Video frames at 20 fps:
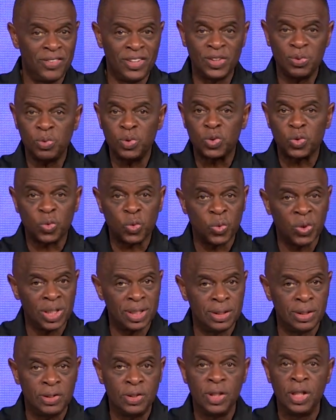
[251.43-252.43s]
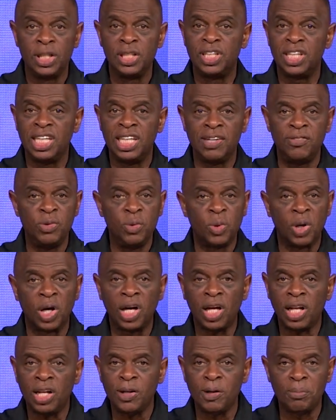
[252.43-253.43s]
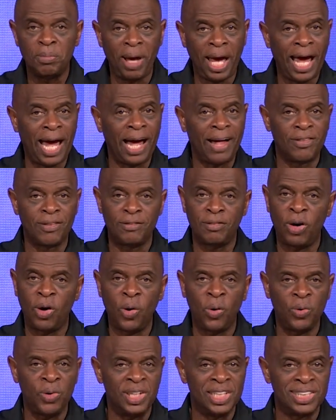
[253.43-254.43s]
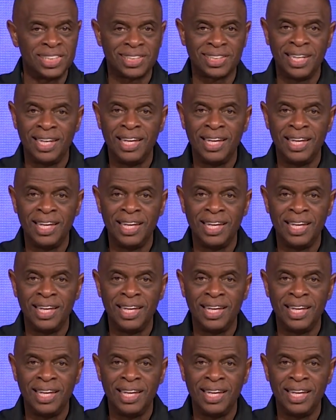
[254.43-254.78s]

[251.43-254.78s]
This was written to give you a clear path of wholeness.